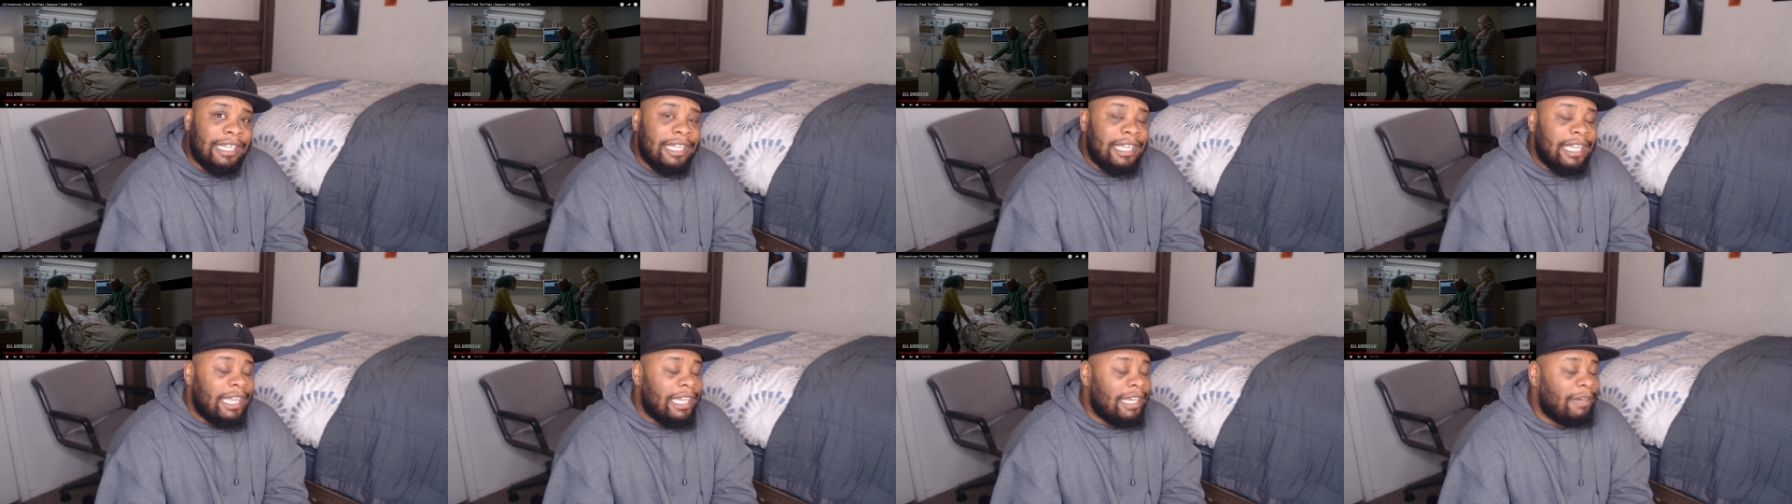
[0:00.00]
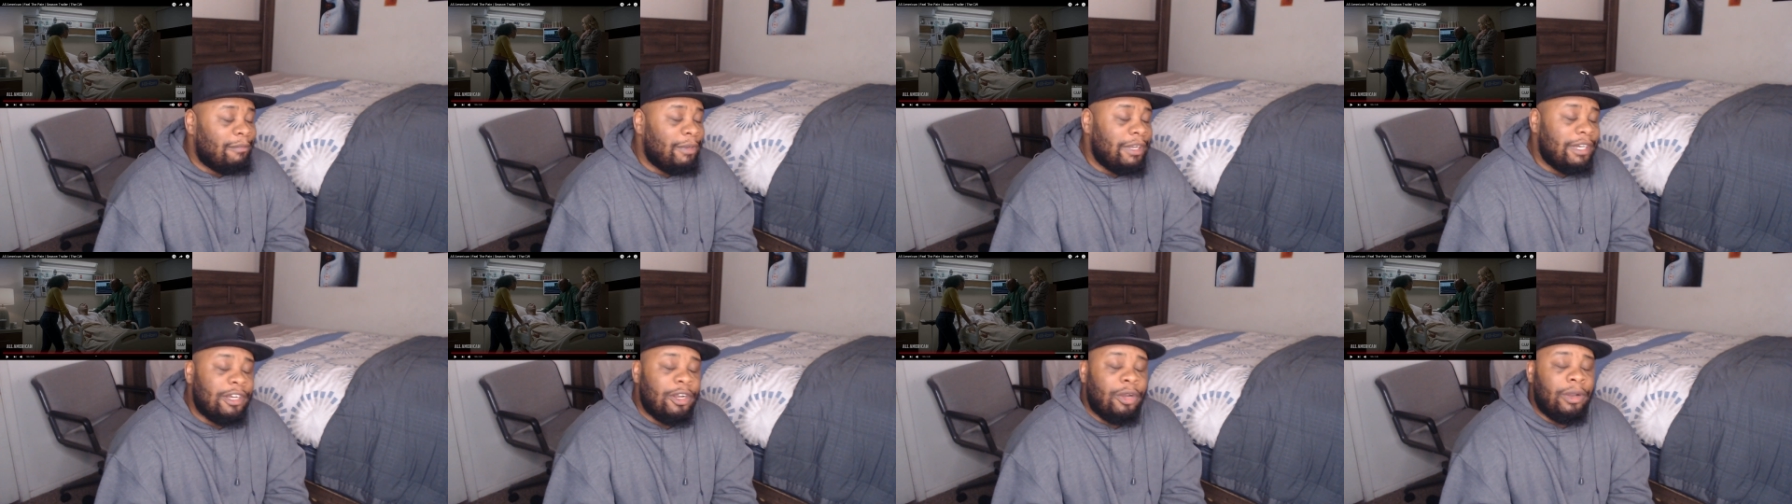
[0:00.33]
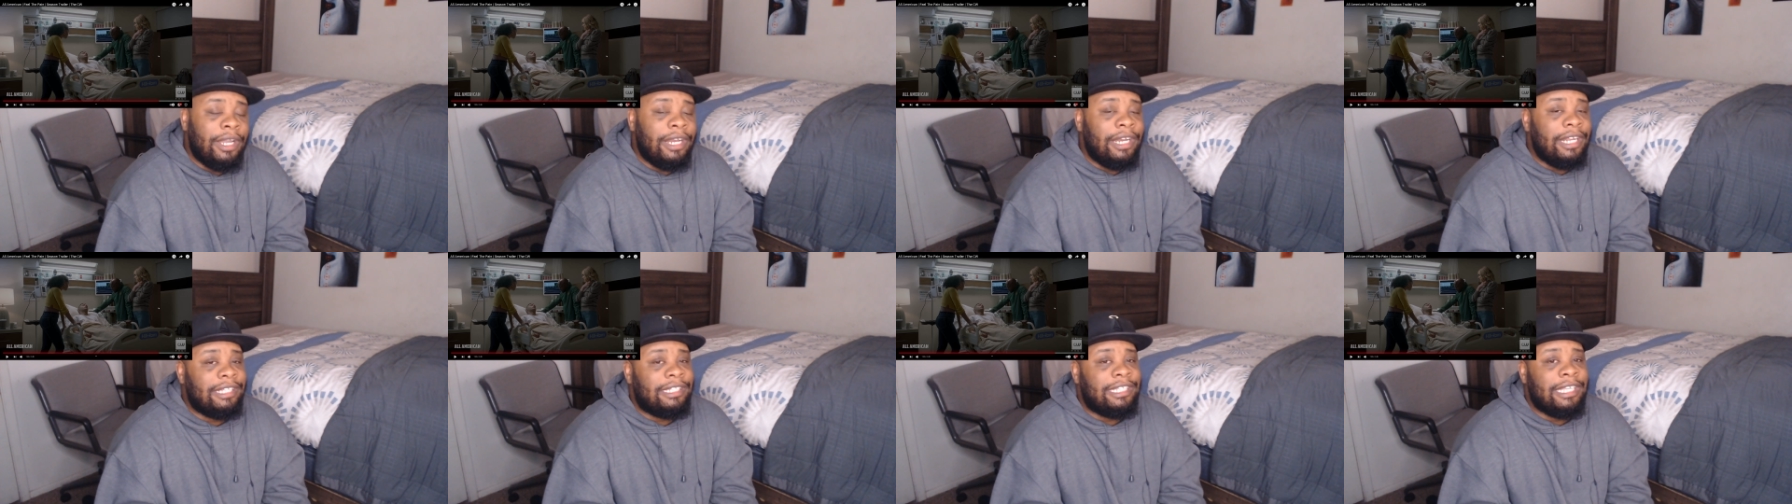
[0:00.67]
And we know
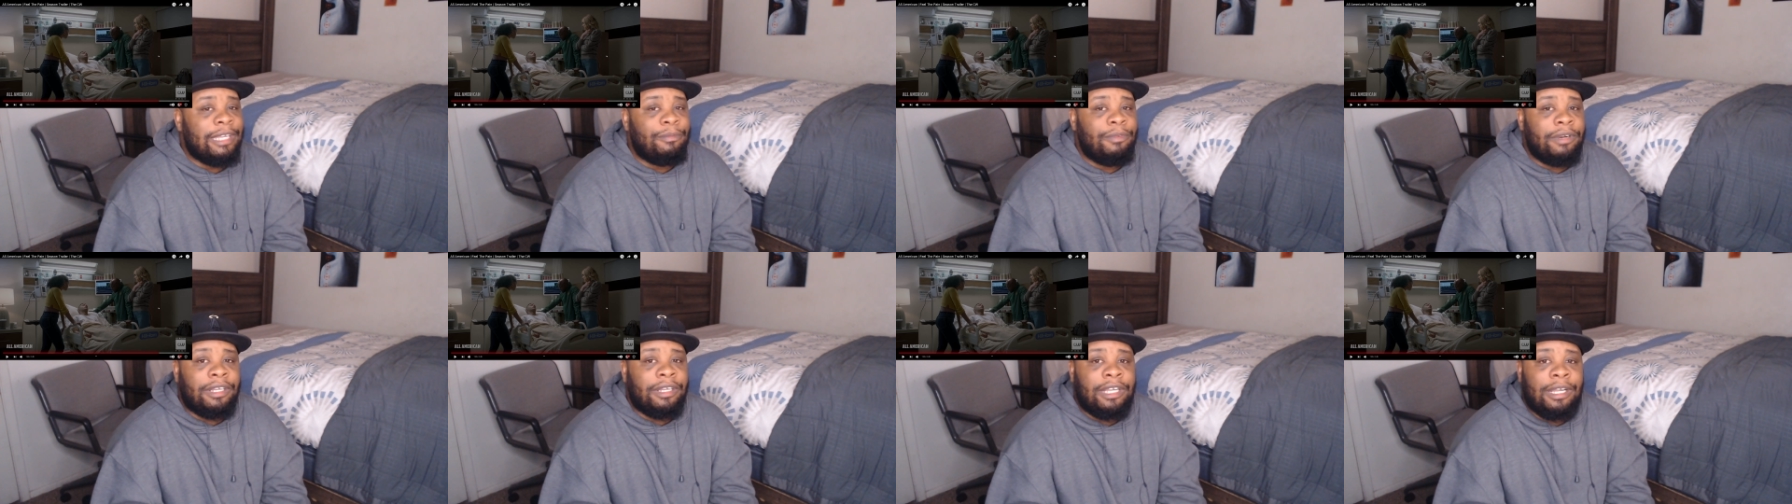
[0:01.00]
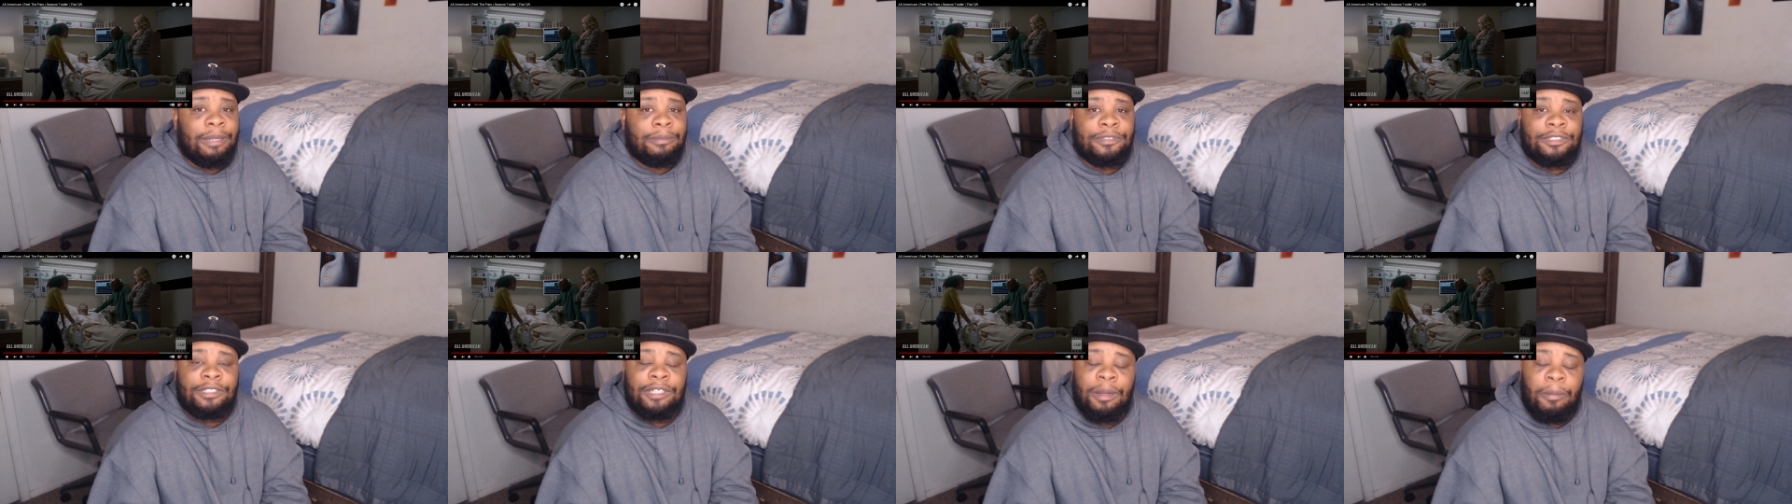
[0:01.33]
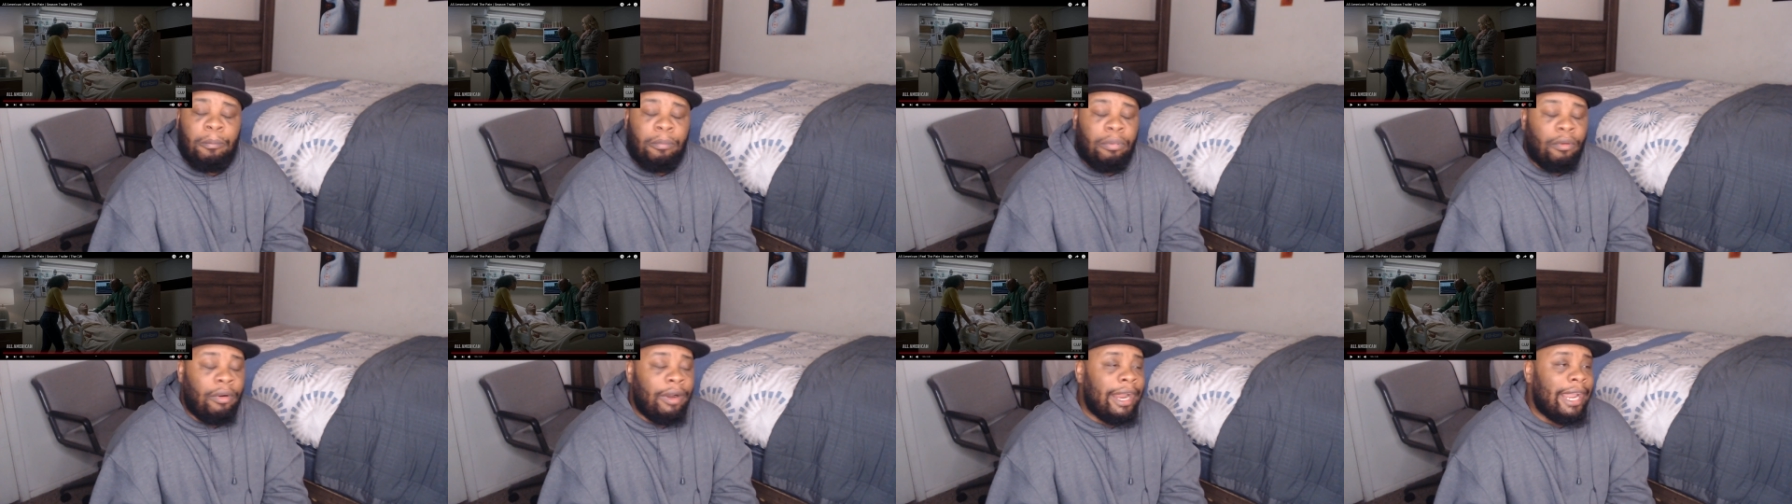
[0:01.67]
anything when it comes to the
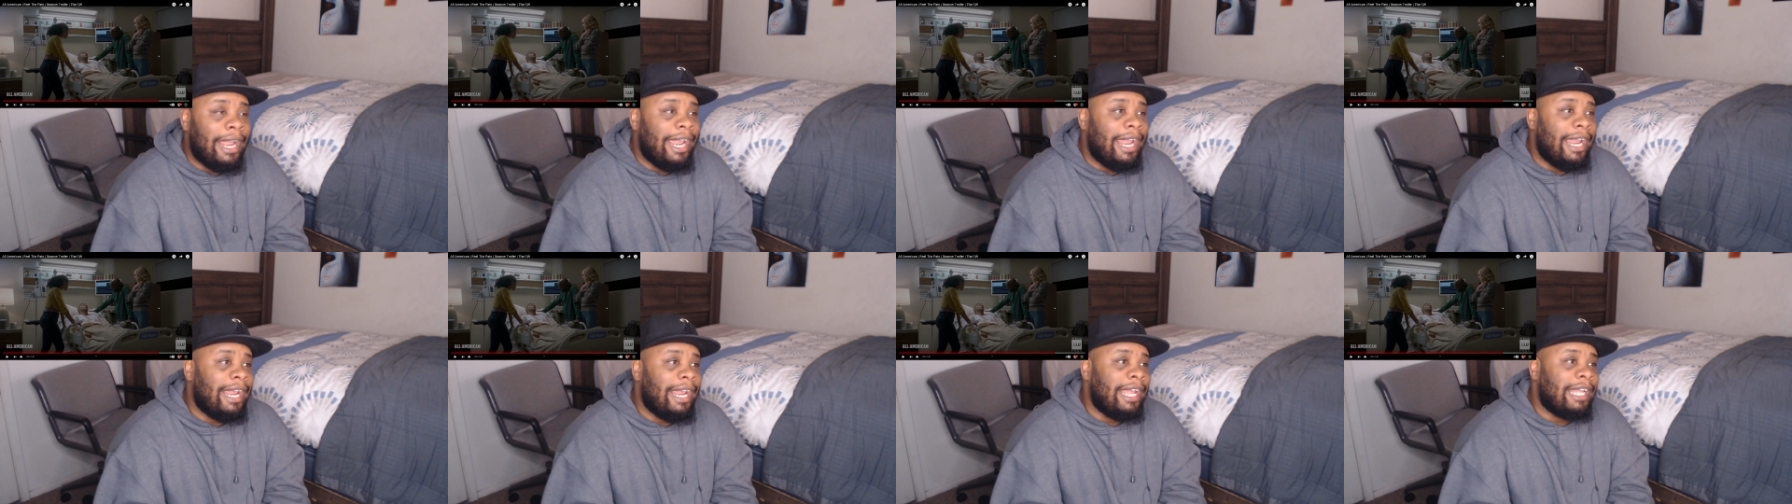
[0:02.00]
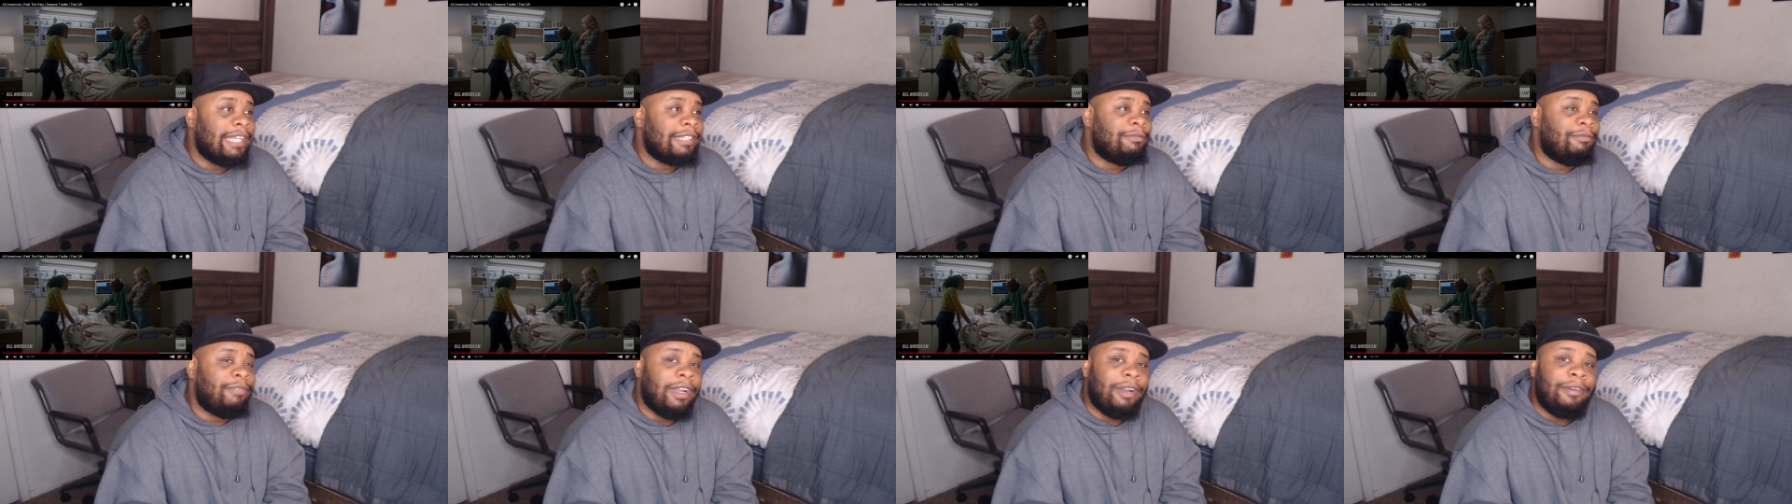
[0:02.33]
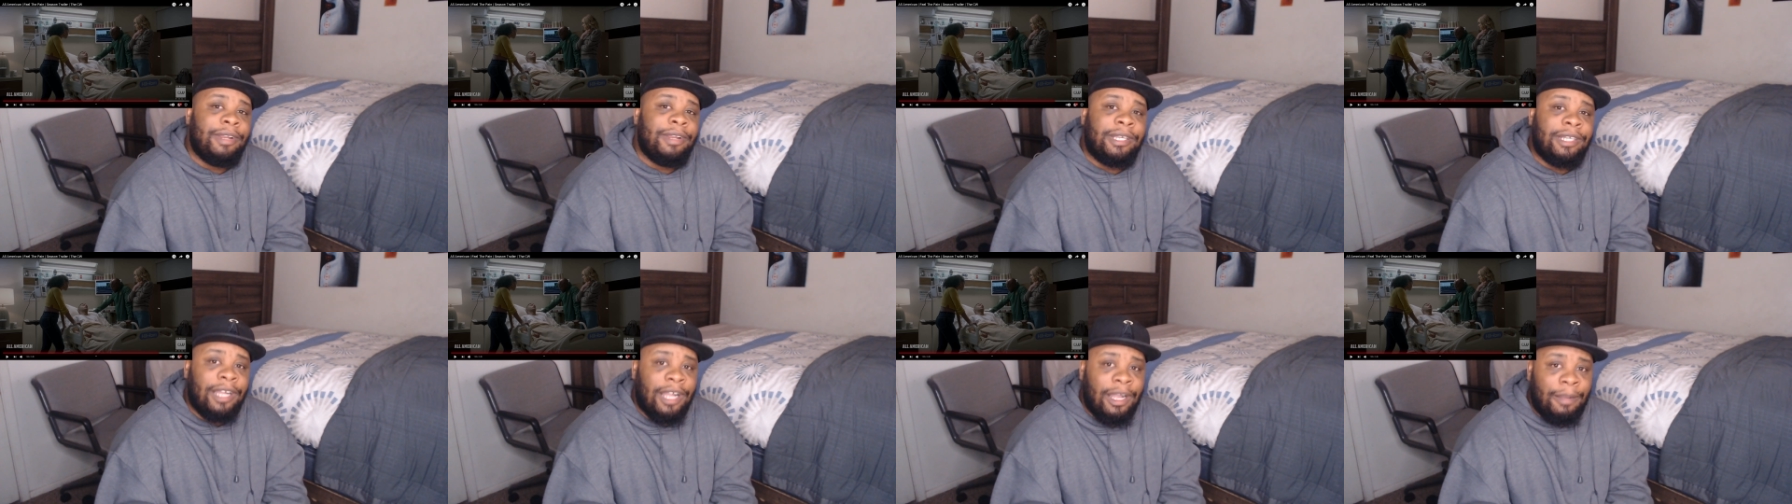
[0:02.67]
brain is very
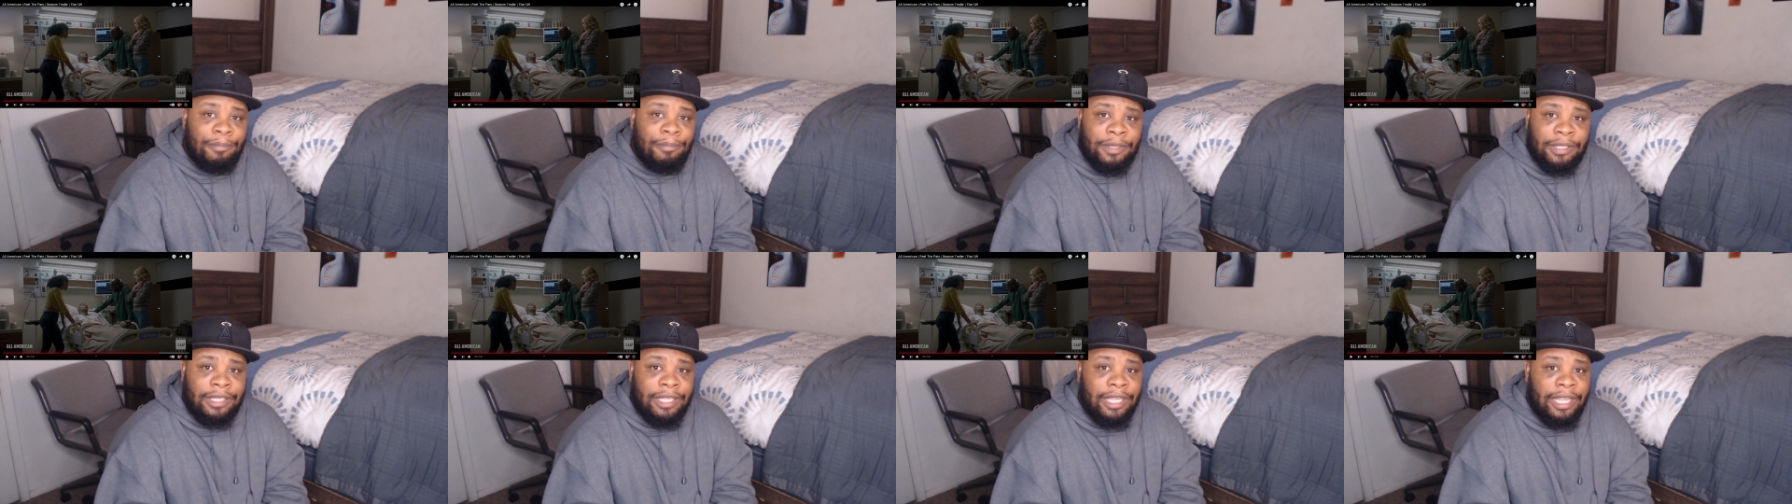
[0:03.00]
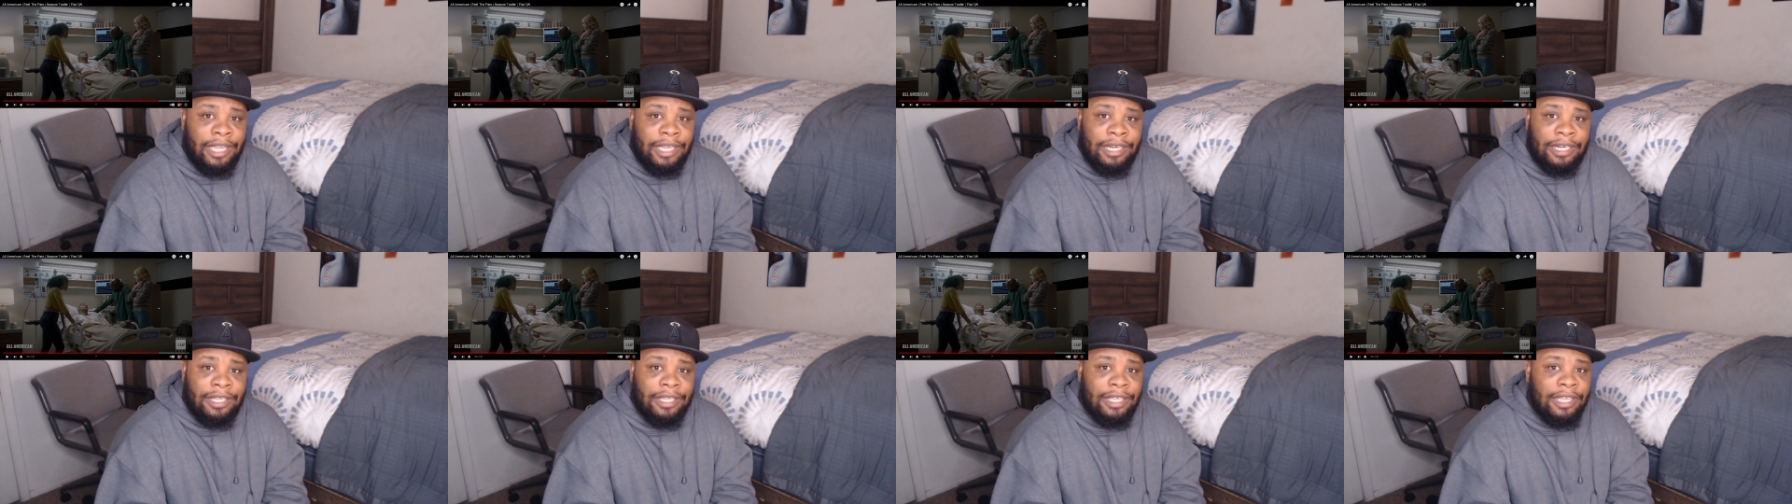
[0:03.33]
complicated